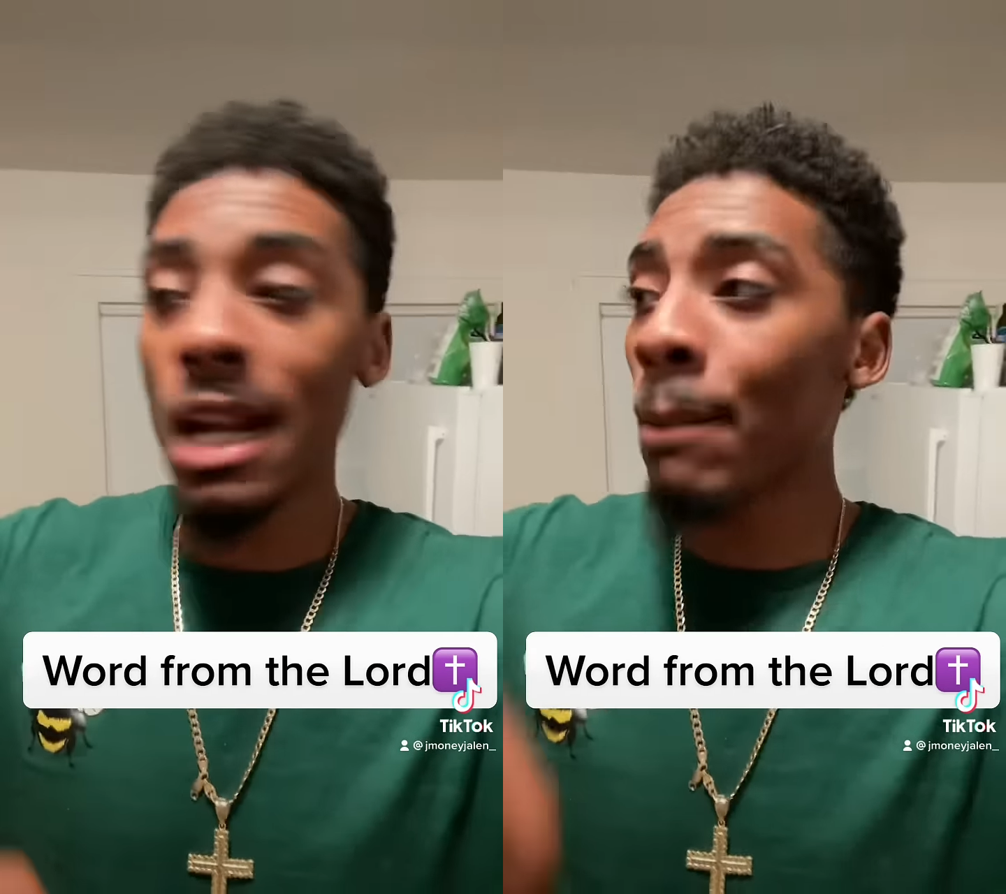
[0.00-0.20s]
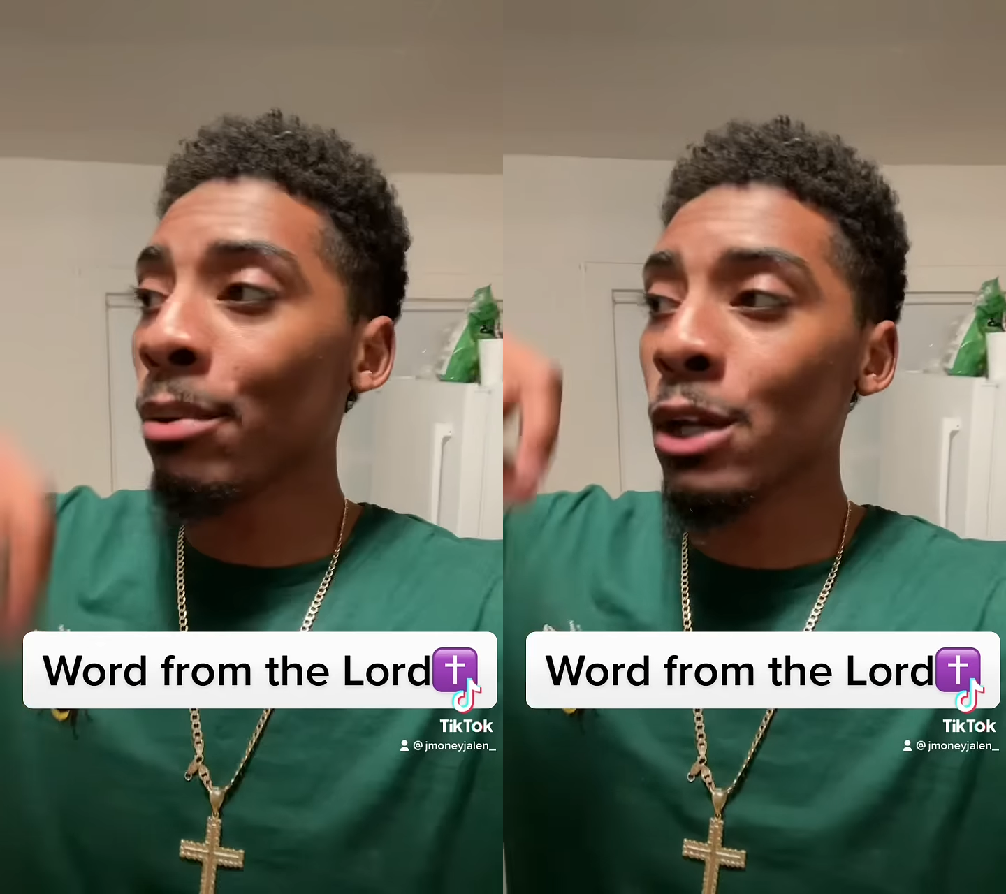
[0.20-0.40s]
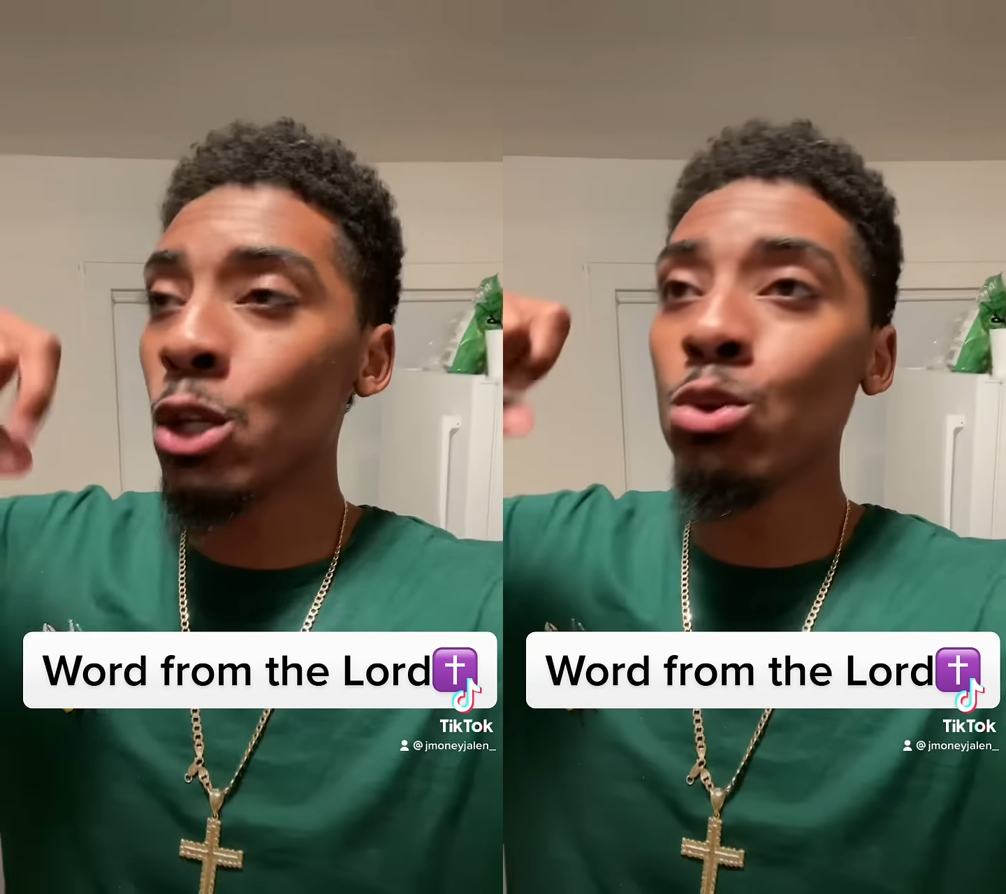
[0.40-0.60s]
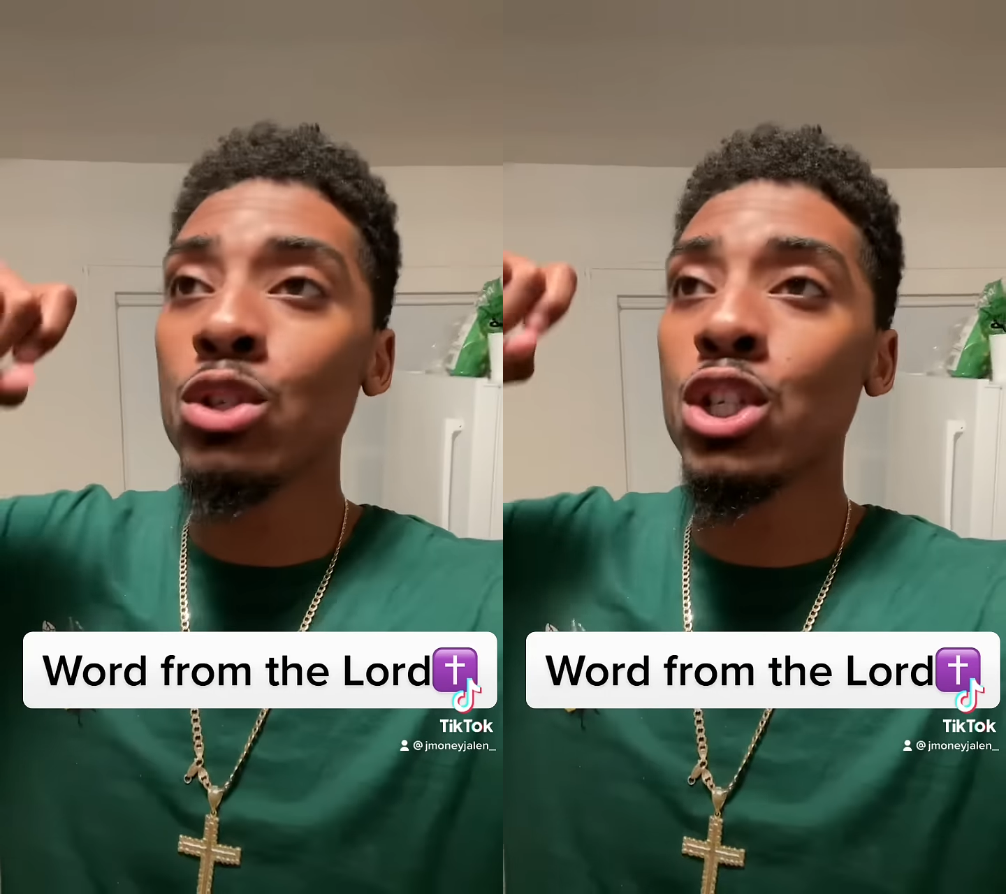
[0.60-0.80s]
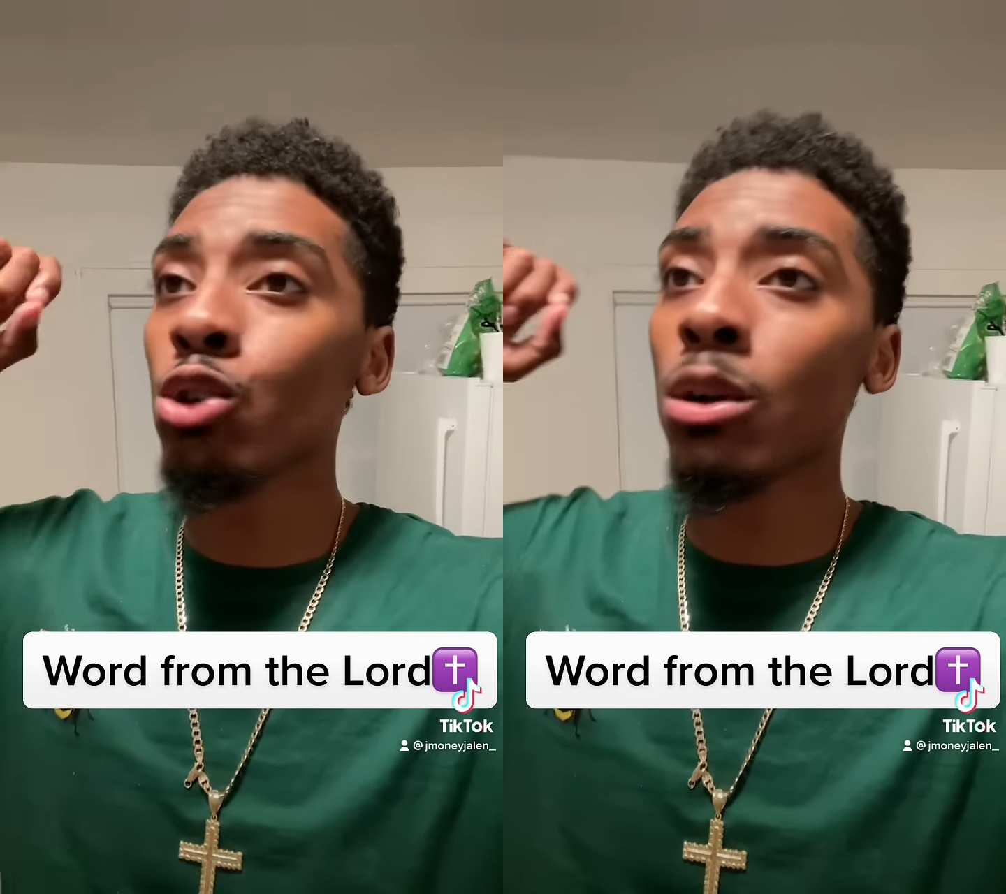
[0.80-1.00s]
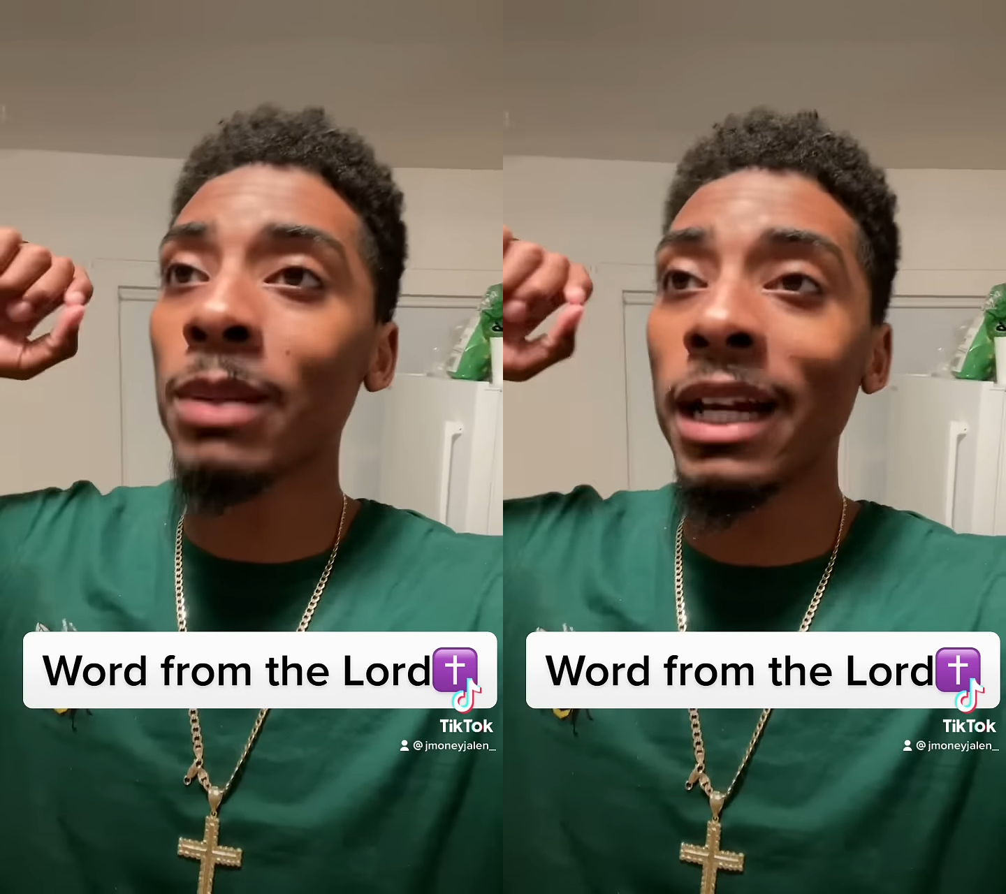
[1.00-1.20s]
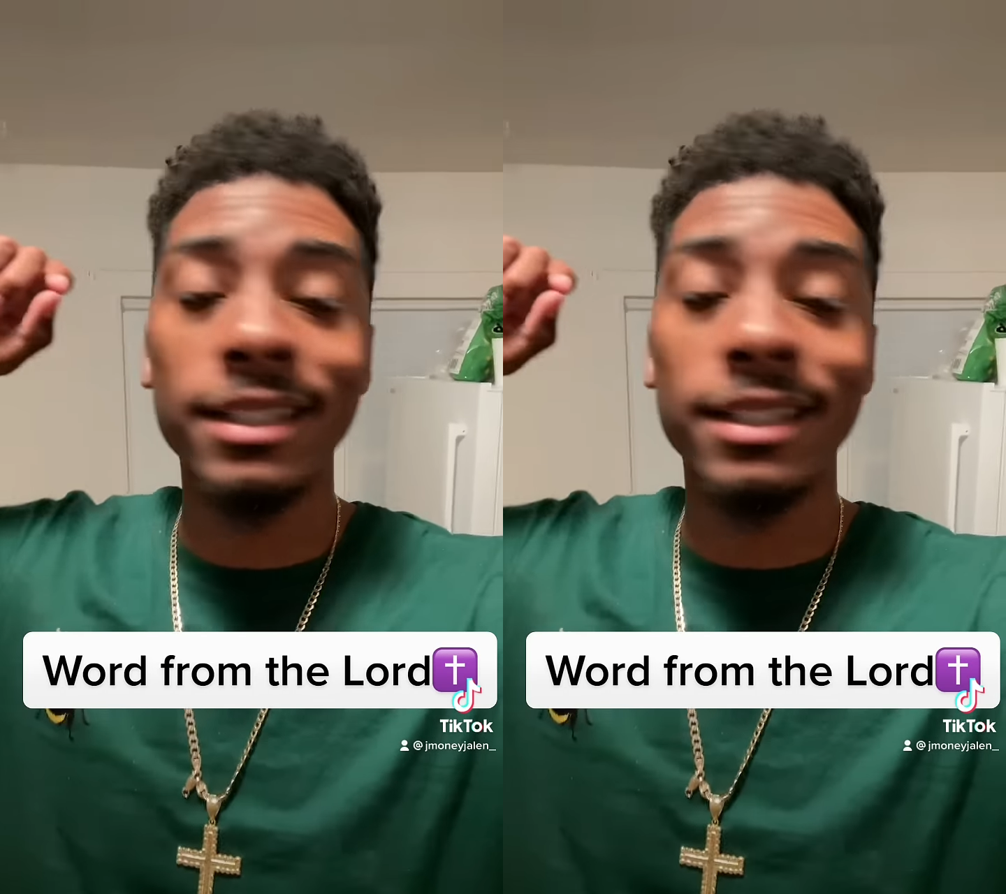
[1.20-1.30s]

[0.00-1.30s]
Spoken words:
I pray you shoot them like